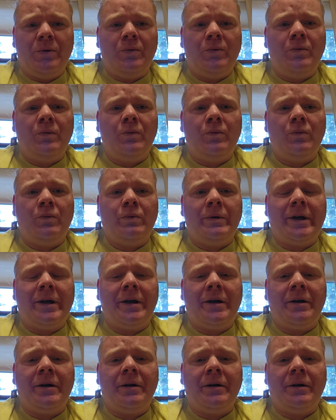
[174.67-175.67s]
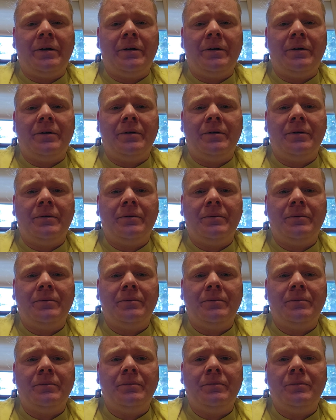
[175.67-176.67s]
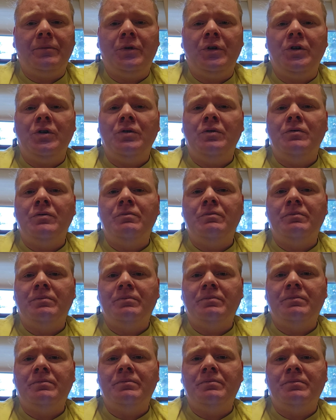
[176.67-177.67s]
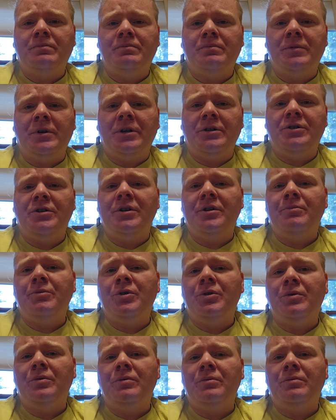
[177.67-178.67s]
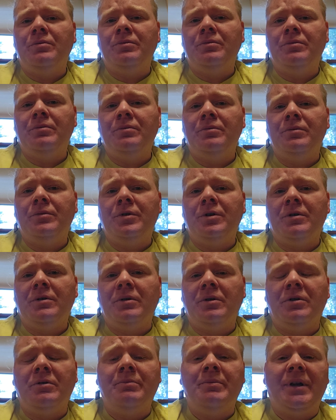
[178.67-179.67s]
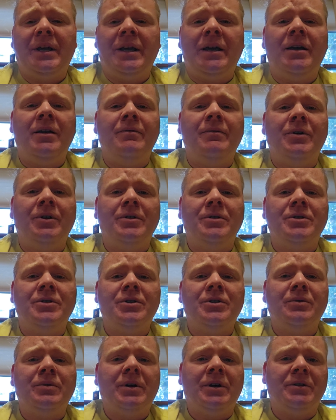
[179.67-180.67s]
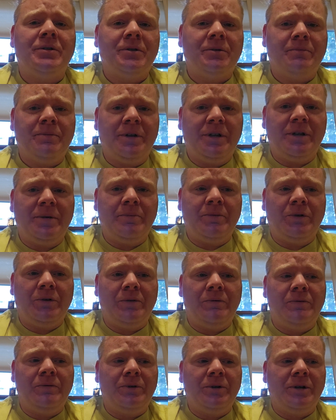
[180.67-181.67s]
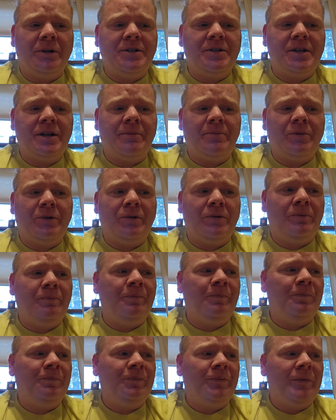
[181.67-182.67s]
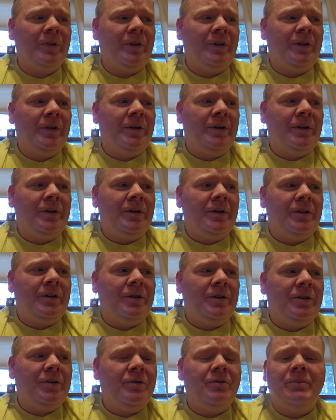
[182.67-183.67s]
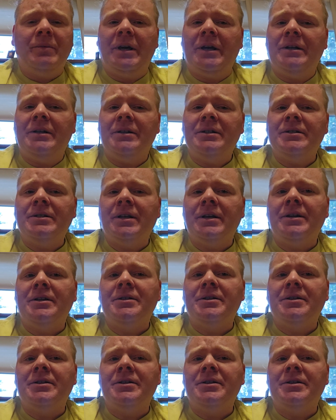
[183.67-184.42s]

where you attribute your own behaviors to other people. For example, you may dislike